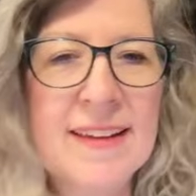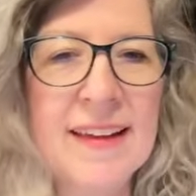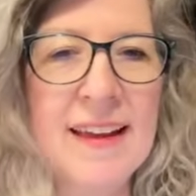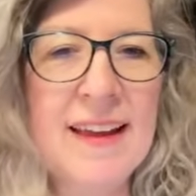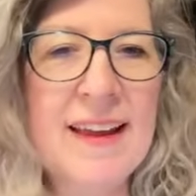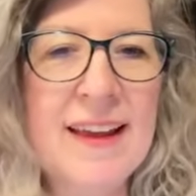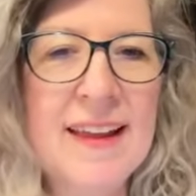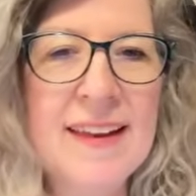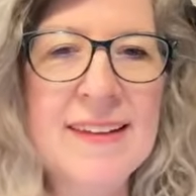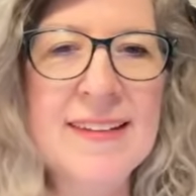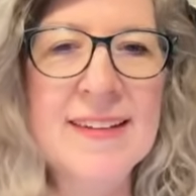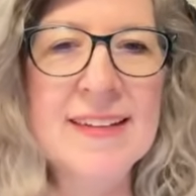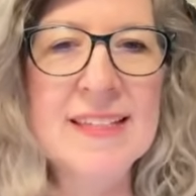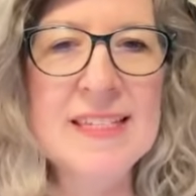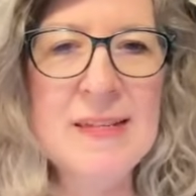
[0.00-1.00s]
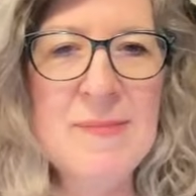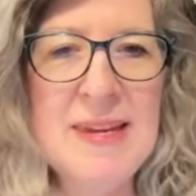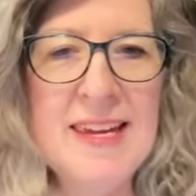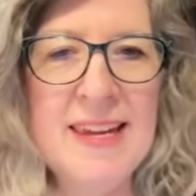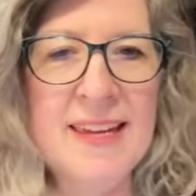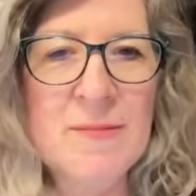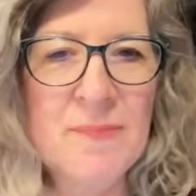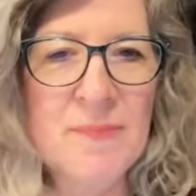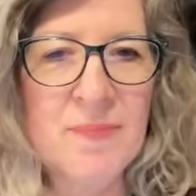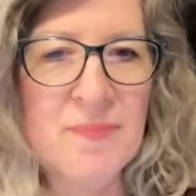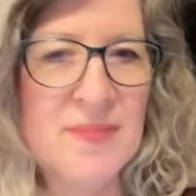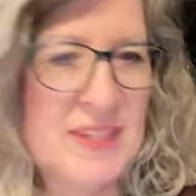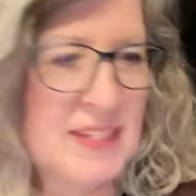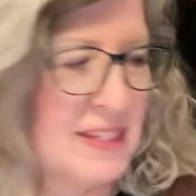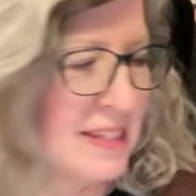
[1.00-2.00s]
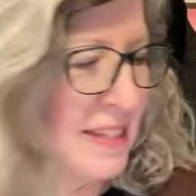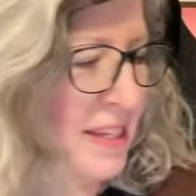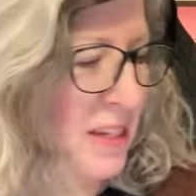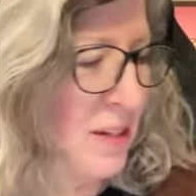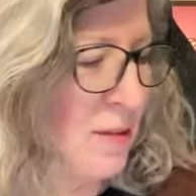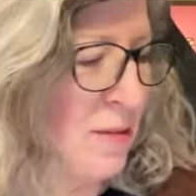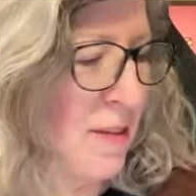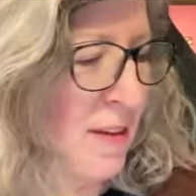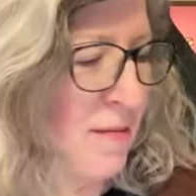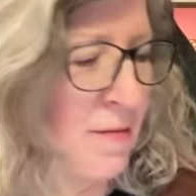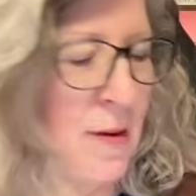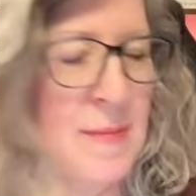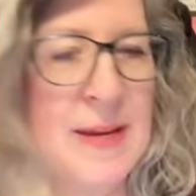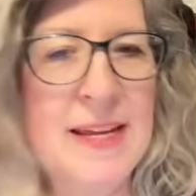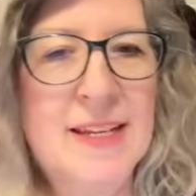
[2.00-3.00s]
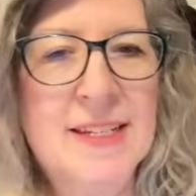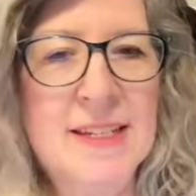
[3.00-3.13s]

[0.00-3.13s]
and you can see me. This is a new thing for me to